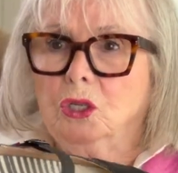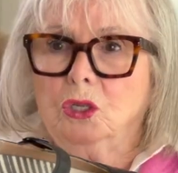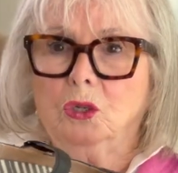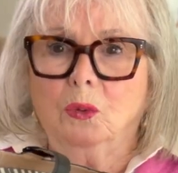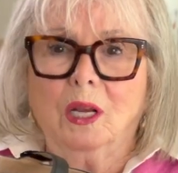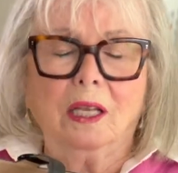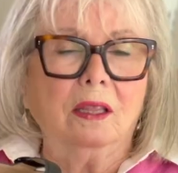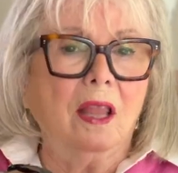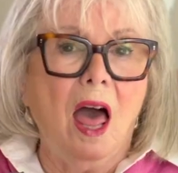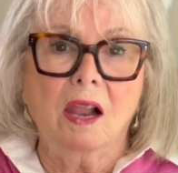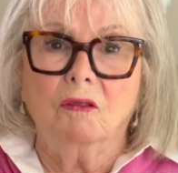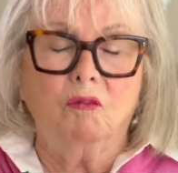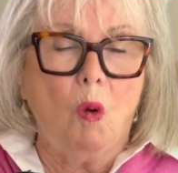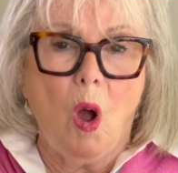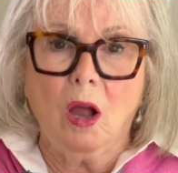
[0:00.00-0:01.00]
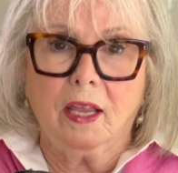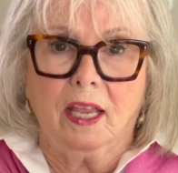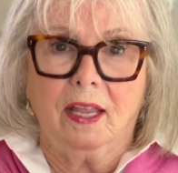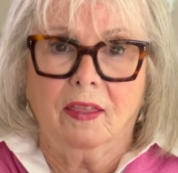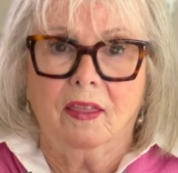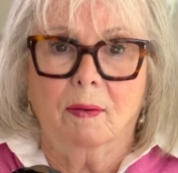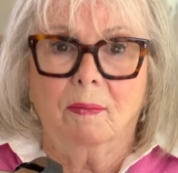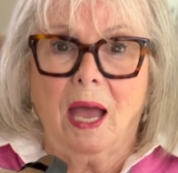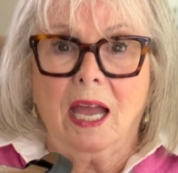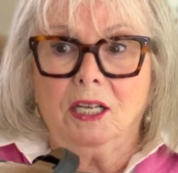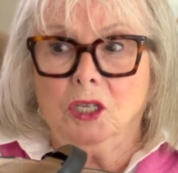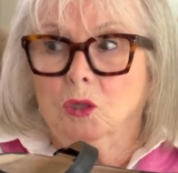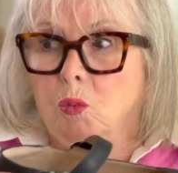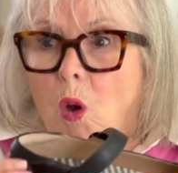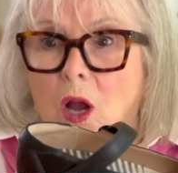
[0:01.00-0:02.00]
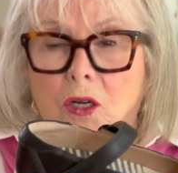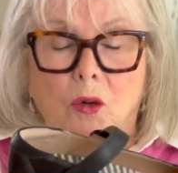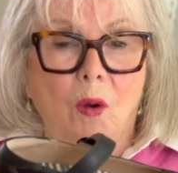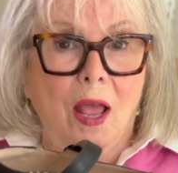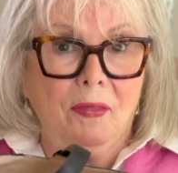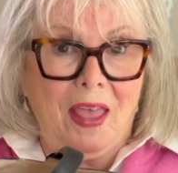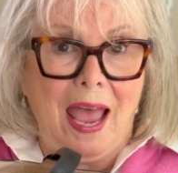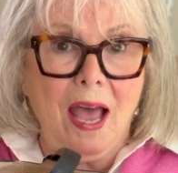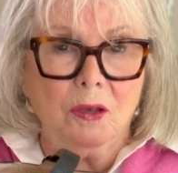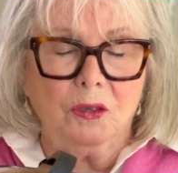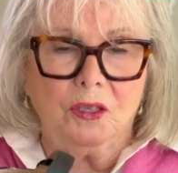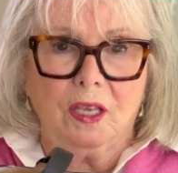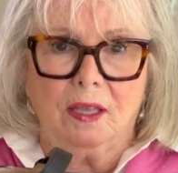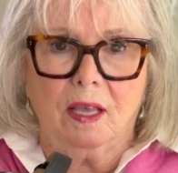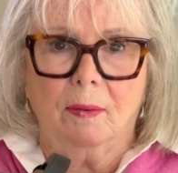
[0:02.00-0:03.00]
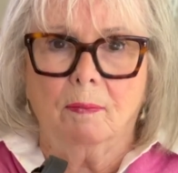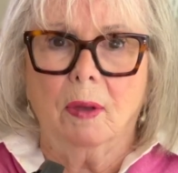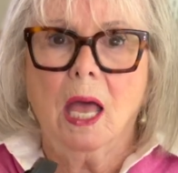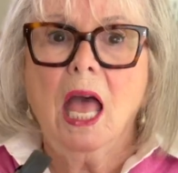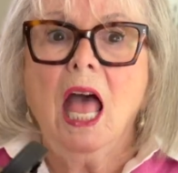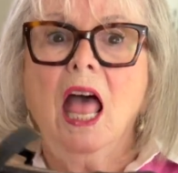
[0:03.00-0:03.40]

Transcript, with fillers: doing a lot of walking in them. I just walked around the house in them.